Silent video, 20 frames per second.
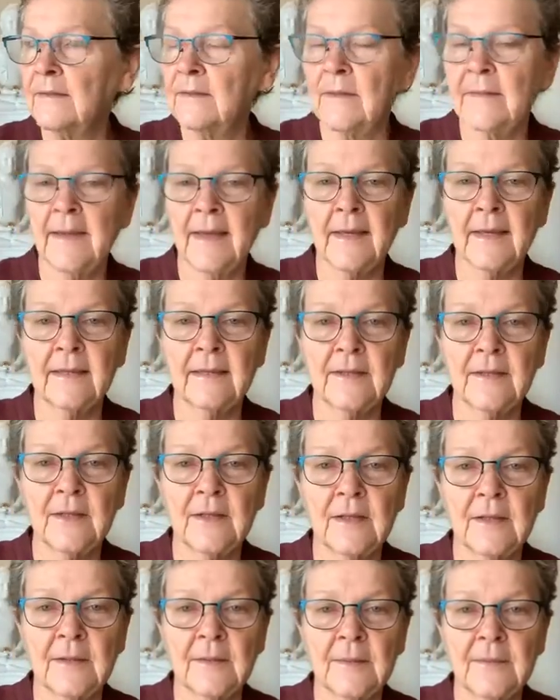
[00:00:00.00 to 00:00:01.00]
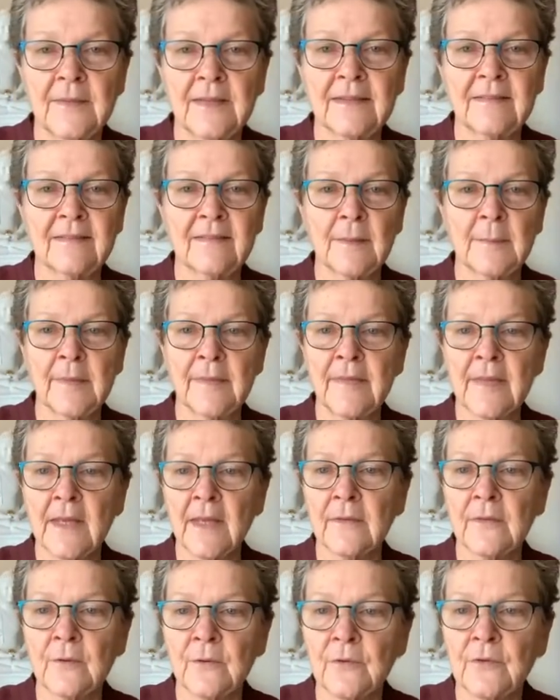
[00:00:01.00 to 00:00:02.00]
to that than some of the
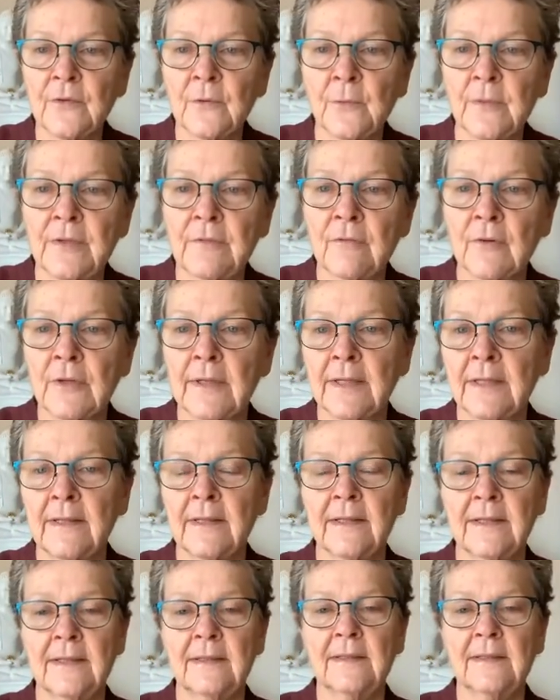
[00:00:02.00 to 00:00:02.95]
others that we've read.